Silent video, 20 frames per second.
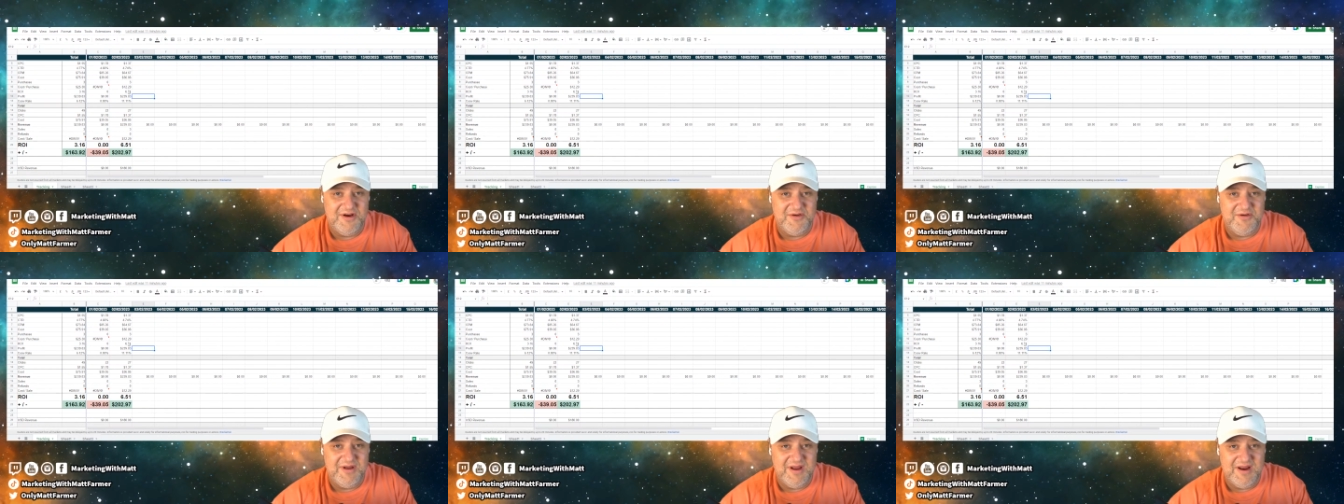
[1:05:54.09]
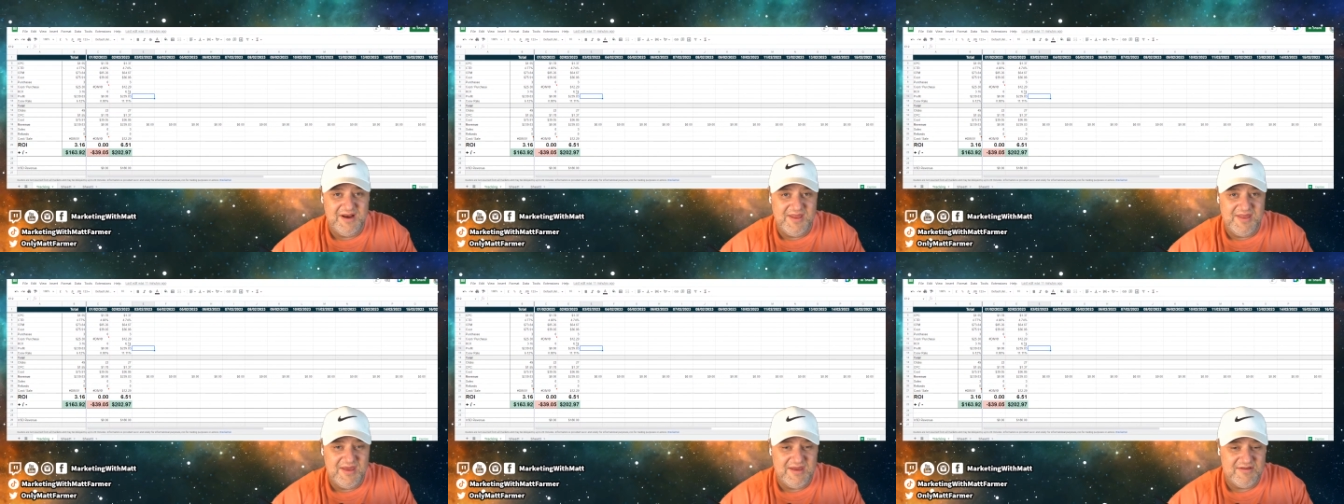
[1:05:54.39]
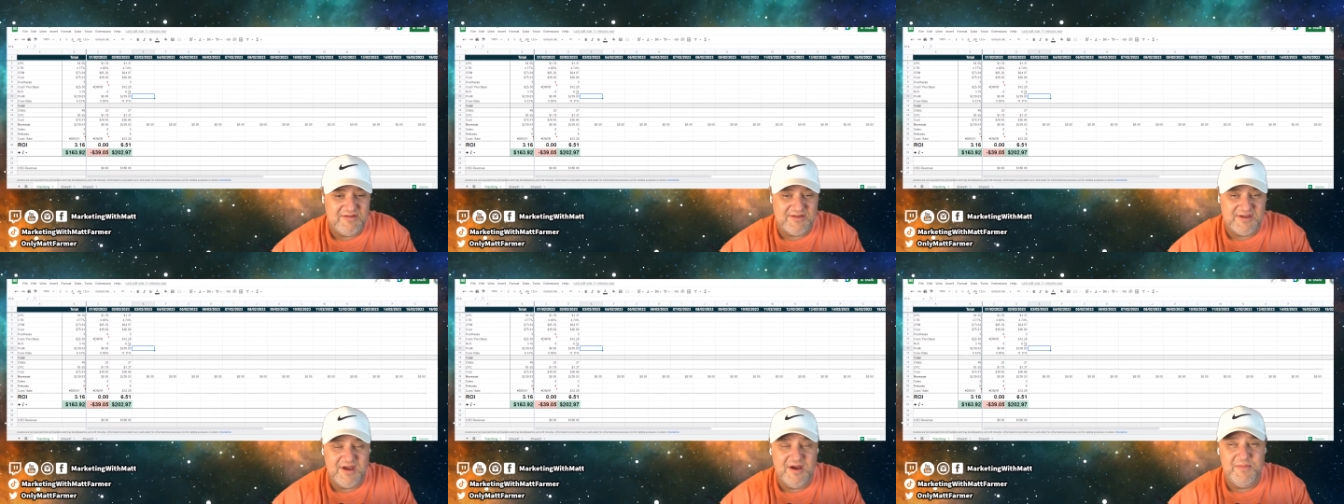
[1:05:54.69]
doing anything
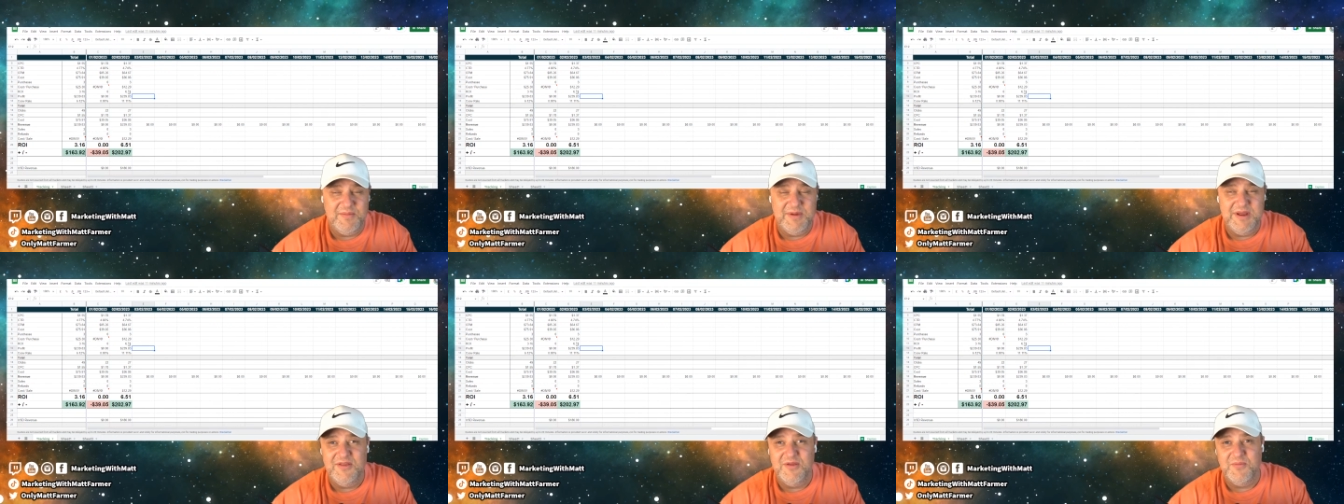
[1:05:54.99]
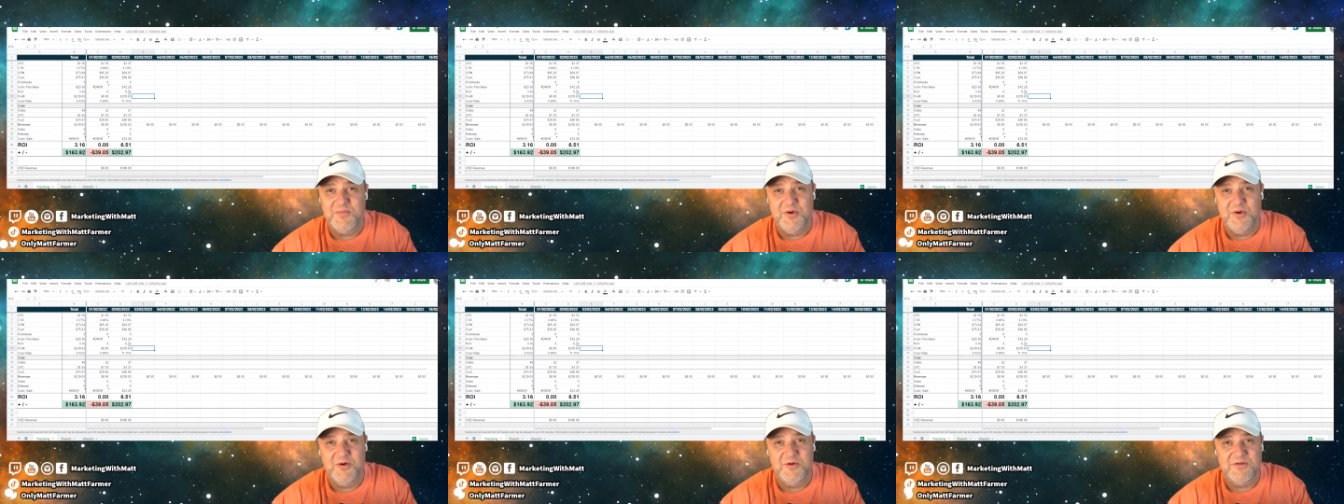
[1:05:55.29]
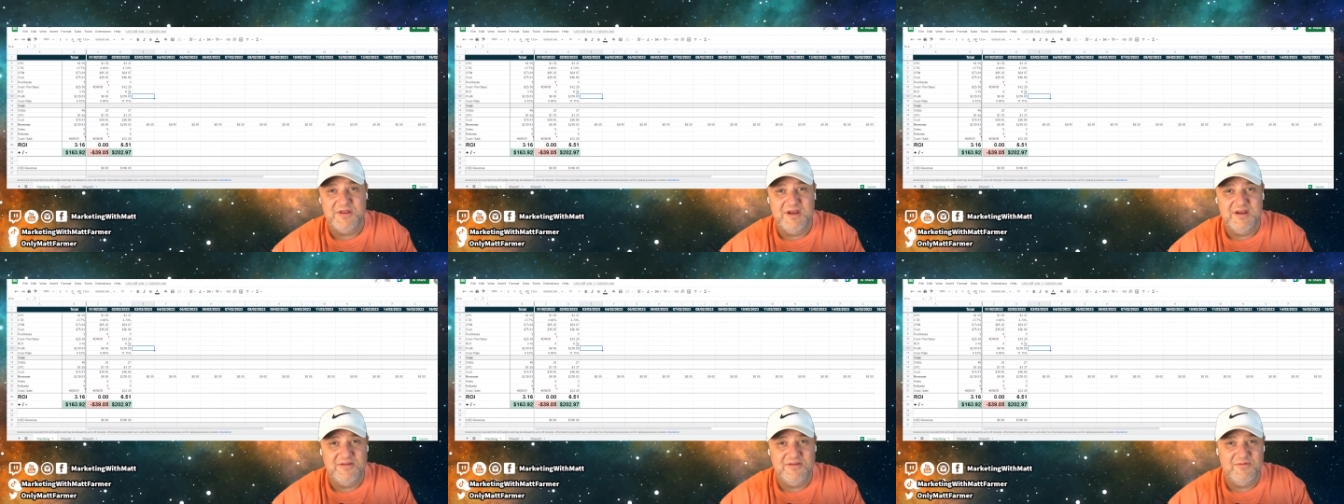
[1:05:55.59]
scummy in the
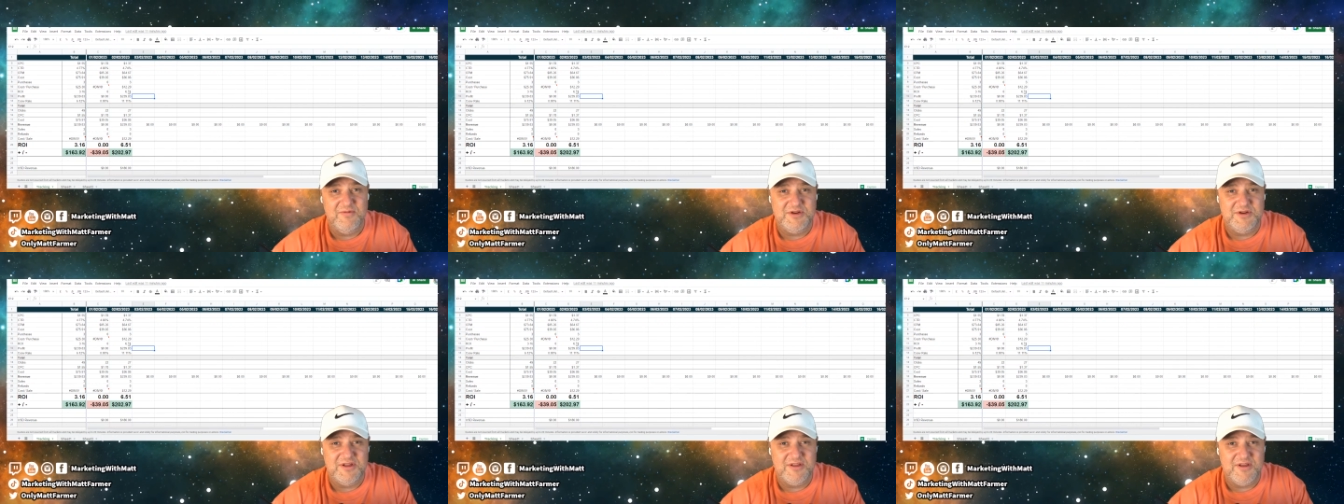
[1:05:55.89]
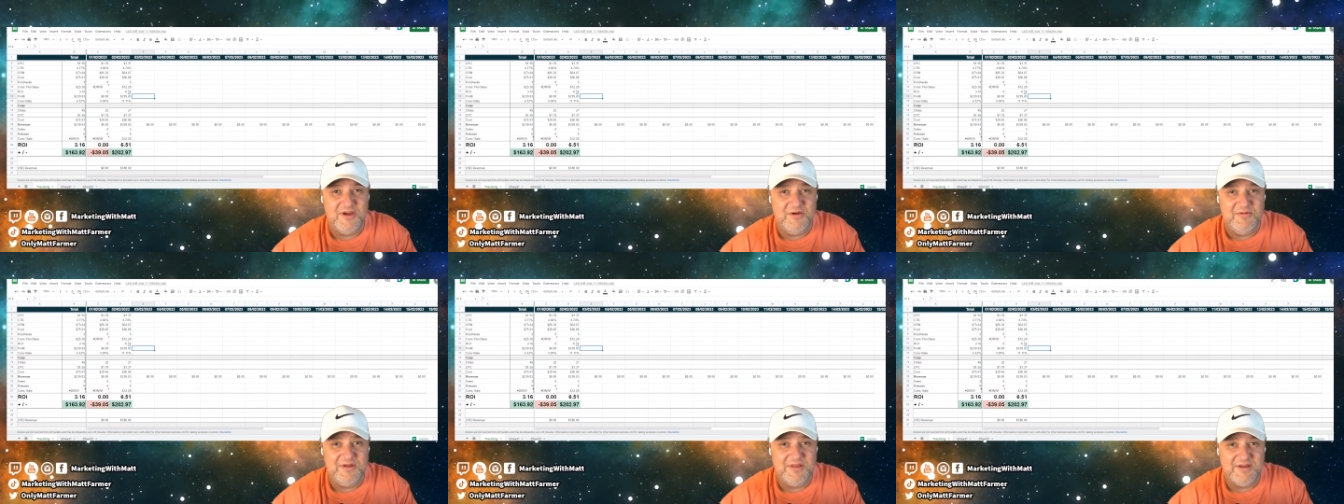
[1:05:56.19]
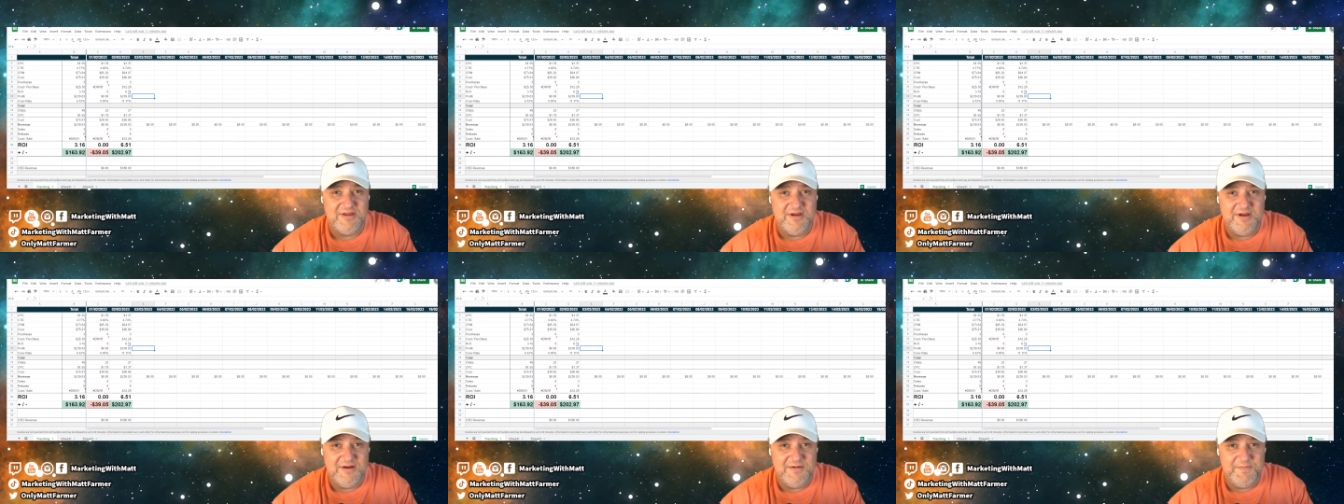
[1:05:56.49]
process, which is always
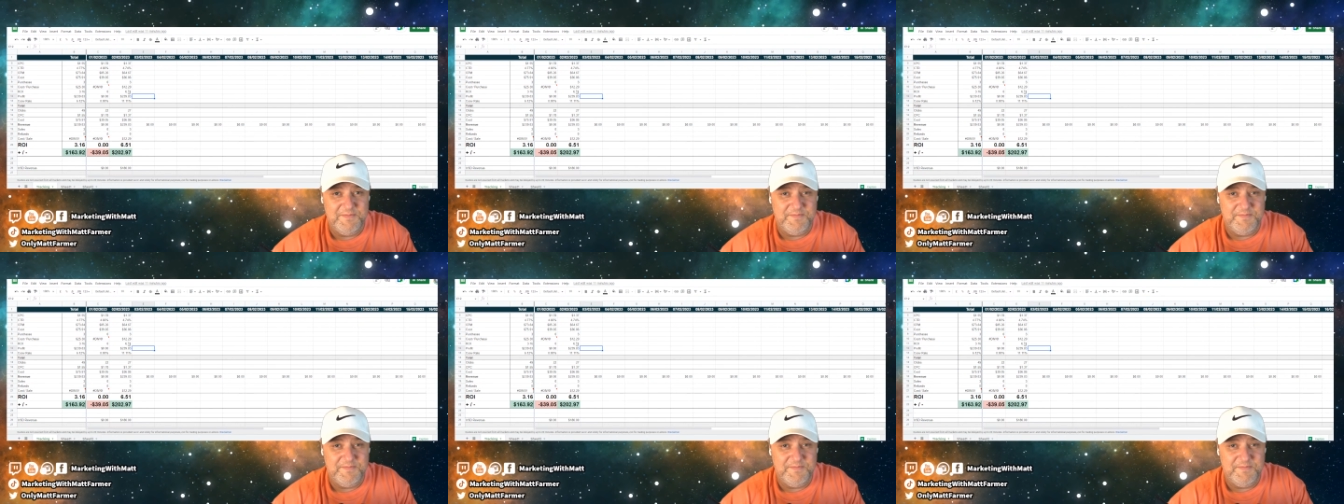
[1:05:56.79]
good.